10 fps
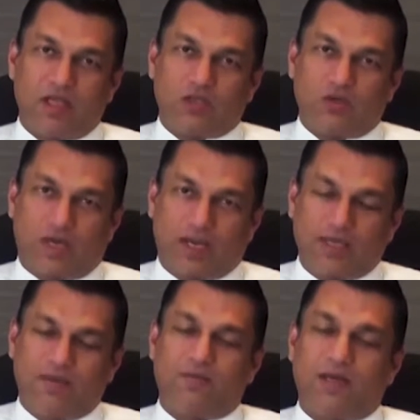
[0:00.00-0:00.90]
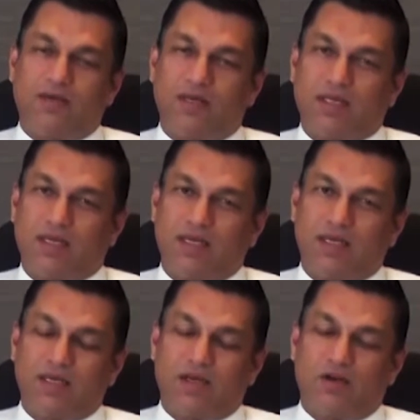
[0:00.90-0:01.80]
So island-wide
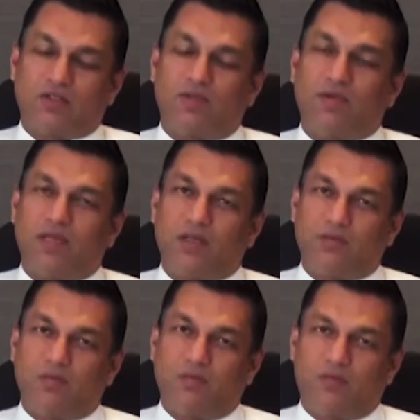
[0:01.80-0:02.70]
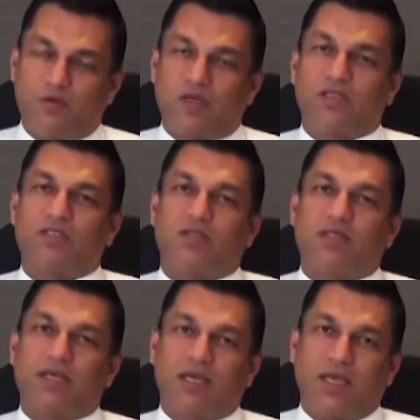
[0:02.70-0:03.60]
retailing also we need to focus on
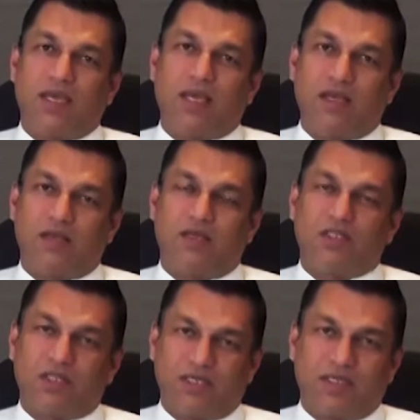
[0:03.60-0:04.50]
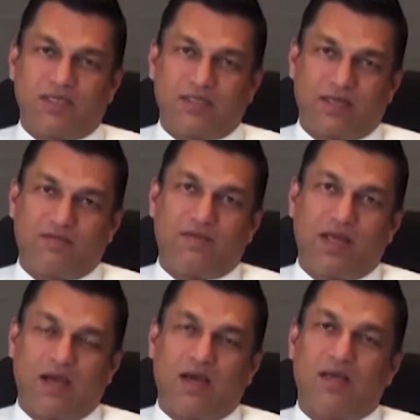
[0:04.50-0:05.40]
the key cities that we
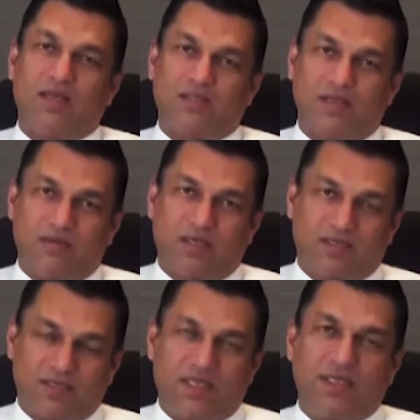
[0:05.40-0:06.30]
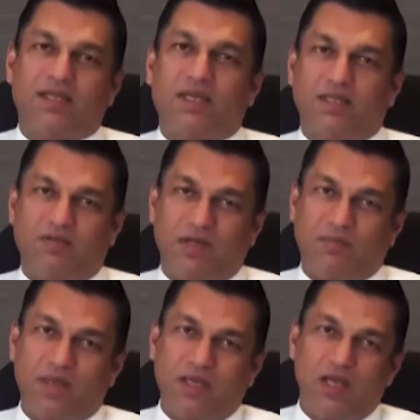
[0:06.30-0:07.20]
are cities are
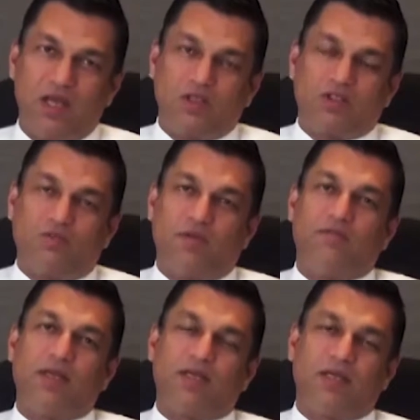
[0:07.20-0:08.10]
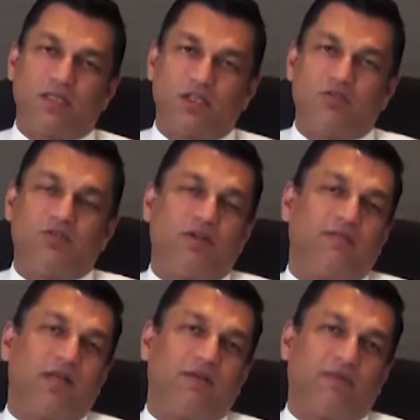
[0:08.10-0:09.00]
developing. So we will continue to
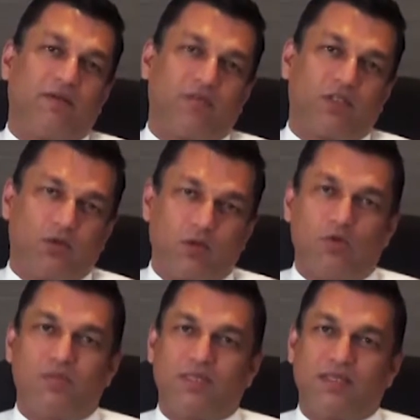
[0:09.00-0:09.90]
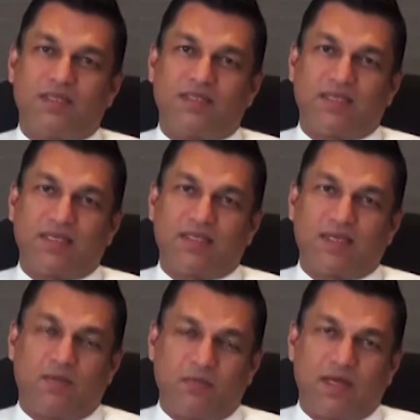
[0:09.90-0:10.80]
develop our showrooms in the cities,
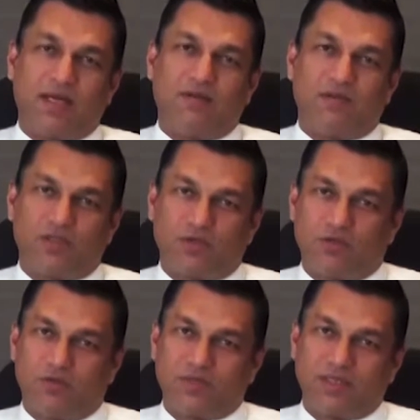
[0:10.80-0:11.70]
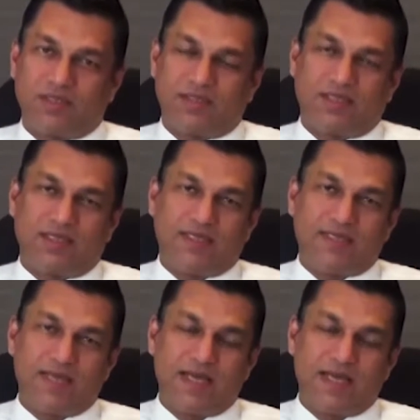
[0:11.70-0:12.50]
upgrade our showrooms in the cities.